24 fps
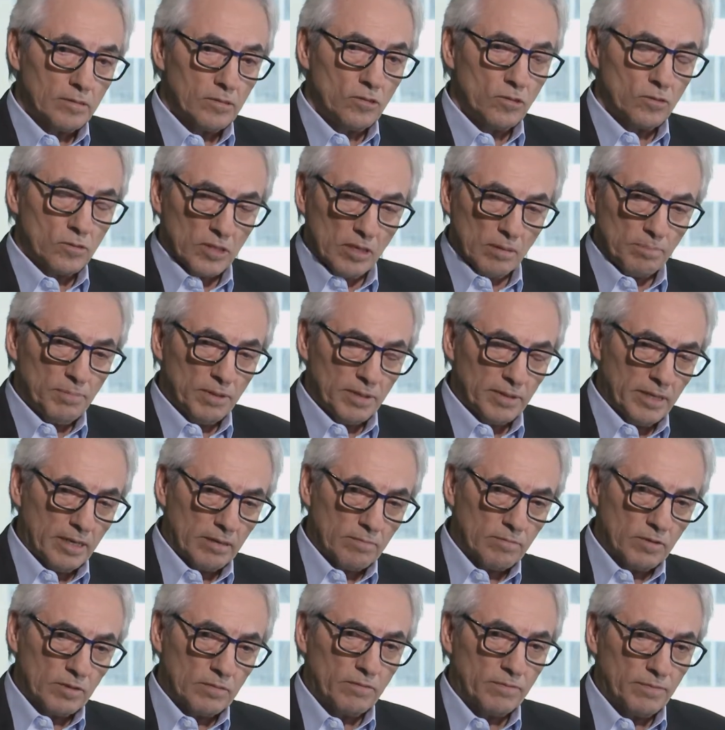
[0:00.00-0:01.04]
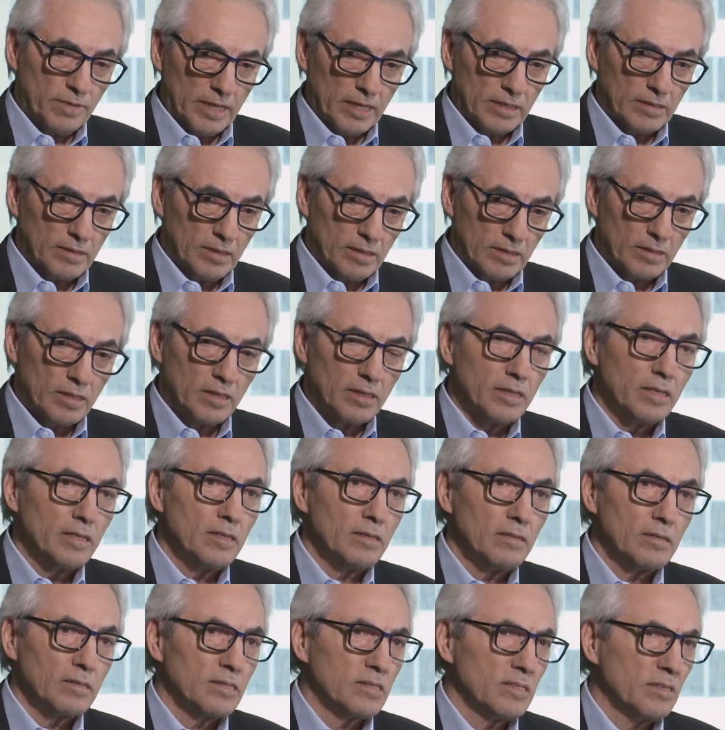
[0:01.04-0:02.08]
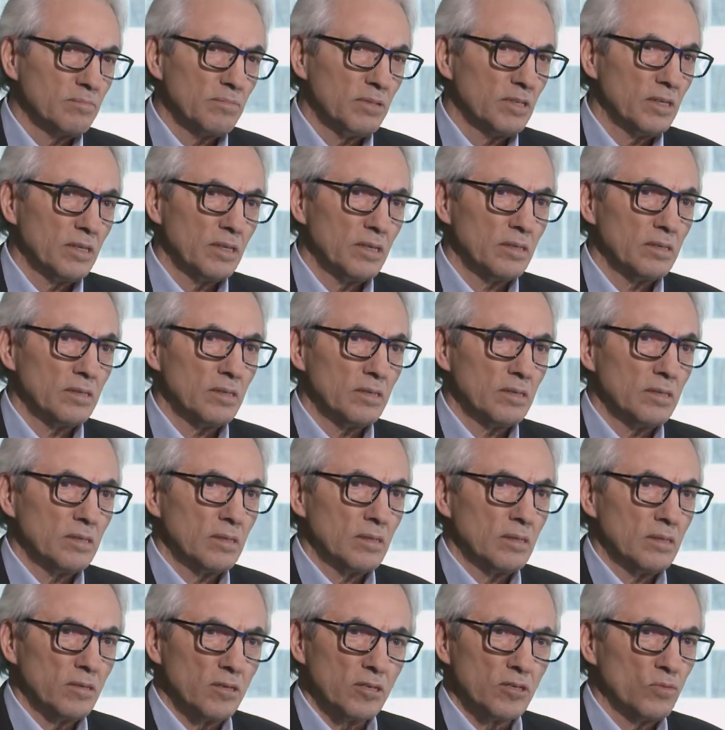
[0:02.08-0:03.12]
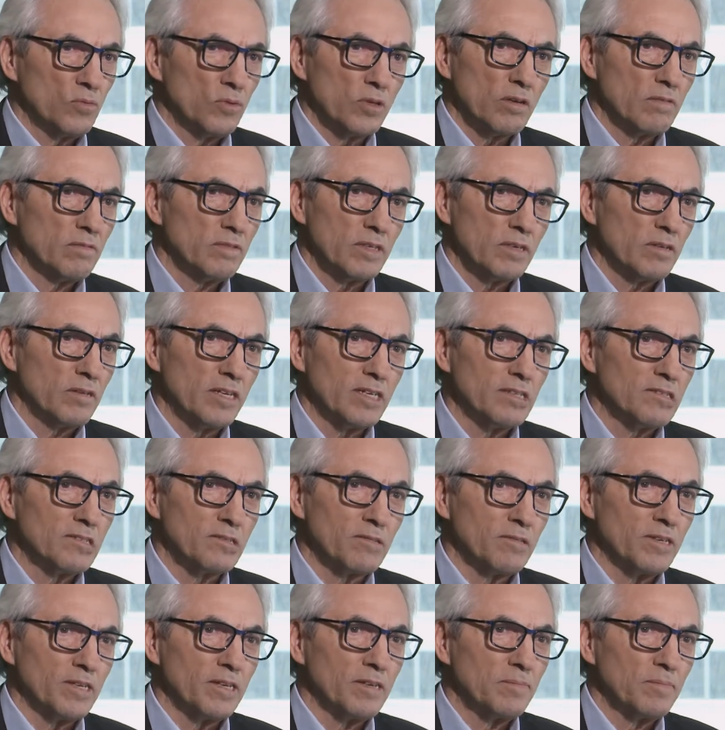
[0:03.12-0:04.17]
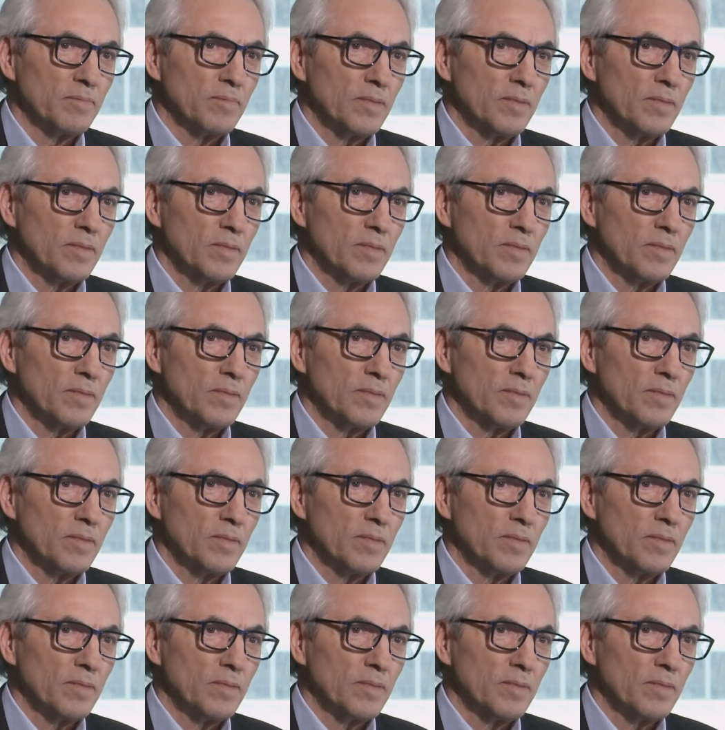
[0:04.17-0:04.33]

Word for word: you couple that with the fact that Canadians simply aren't aware of their history.